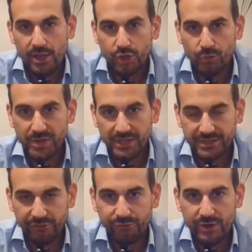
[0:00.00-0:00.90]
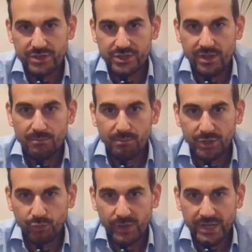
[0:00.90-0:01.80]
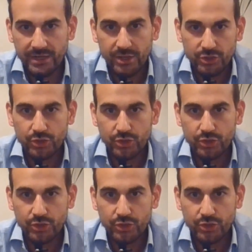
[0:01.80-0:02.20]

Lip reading: could be the difference between